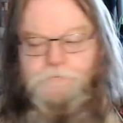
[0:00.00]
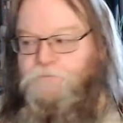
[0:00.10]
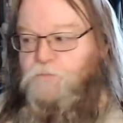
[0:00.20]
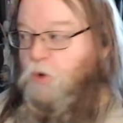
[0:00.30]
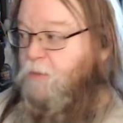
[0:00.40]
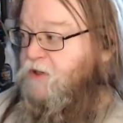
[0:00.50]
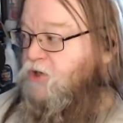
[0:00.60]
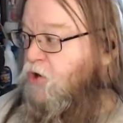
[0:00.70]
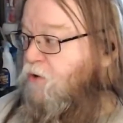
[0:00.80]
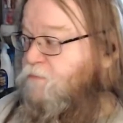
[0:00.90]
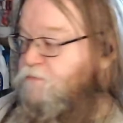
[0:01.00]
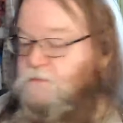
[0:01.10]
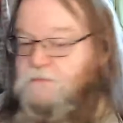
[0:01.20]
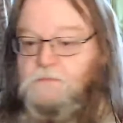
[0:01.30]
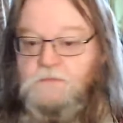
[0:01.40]
Nobody's home.
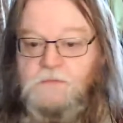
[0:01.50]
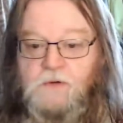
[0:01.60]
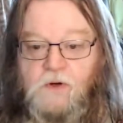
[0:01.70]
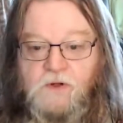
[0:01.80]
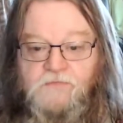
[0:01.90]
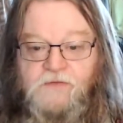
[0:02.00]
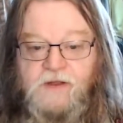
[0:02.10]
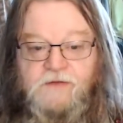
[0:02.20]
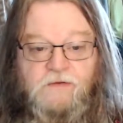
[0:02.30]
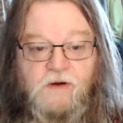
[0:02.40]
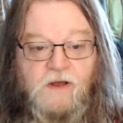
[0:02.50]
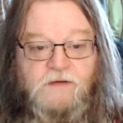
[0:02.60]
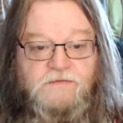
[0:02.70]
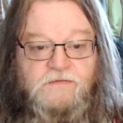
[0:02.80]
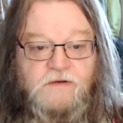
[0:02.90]
All the fans are off.
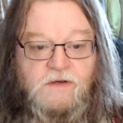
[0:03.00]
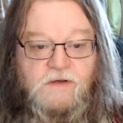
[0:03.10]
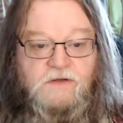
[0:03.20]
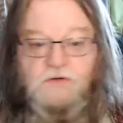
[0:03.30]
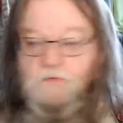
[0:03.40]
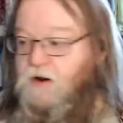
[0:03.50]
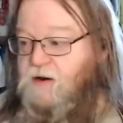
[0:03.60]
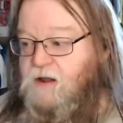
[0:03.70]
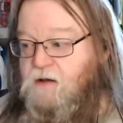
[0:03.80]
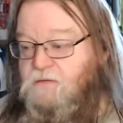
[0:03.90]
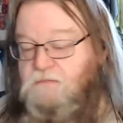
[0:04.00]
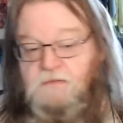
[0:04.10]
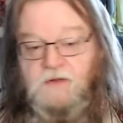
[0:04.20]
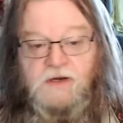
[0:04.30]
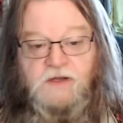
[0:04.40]
So right now,
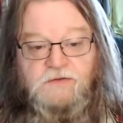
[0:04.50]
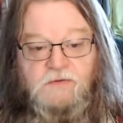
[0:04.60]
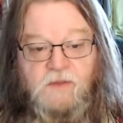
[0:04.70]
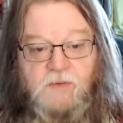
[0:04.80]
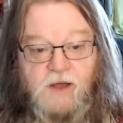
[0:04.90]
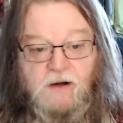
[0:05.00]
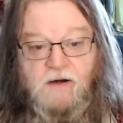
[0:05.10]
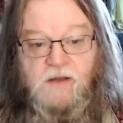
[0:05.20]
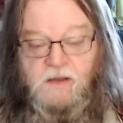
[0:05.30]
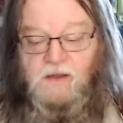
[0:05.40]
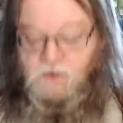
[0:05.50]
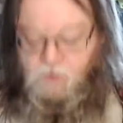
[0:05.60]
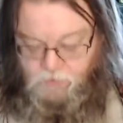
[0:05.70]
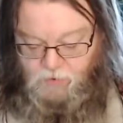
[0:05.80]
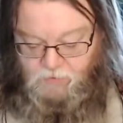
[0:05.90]
it doesn't really matter.
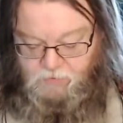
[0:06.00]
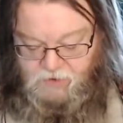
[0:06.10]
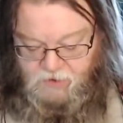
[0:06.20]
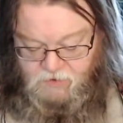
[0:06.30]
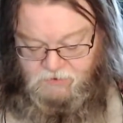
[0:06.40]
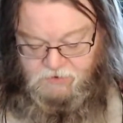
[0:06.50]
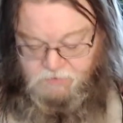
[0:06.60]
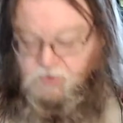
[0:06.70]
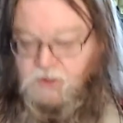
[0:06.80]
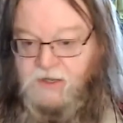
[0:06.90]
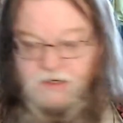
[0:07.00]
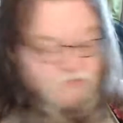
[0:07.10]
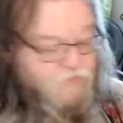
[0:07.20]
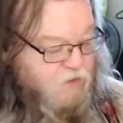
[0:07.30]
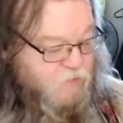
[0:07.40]
You'll probably hear some clicks
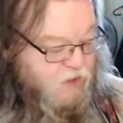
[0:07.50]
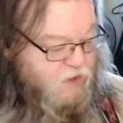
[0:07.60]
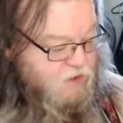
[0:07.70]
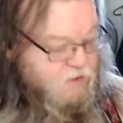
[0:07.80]
from here.